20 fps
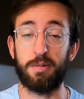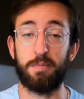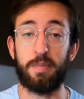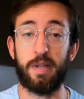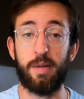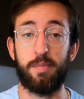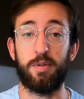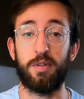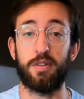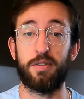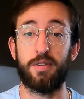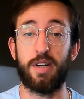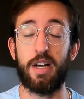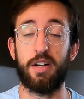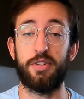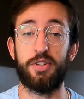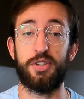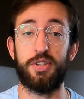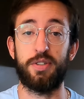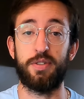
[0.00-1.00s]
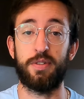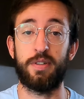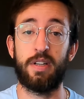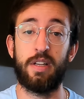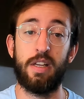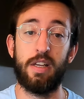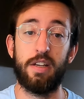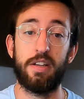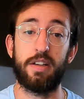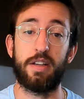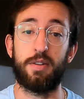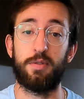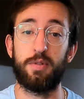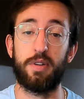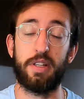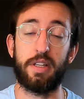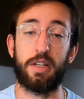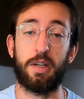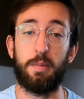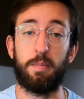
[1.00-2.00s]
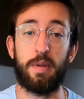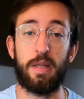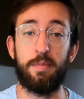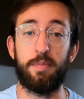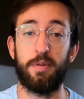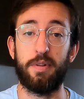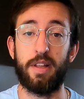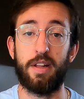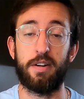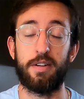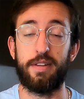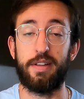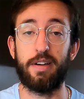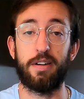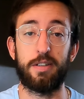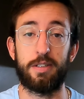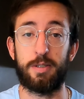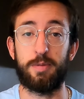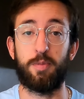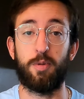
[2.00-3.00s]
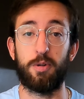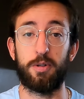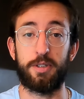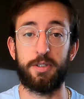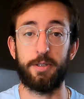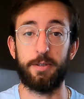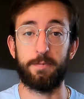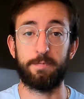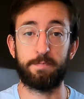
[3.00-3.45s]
good people around you, and really good people that are there to support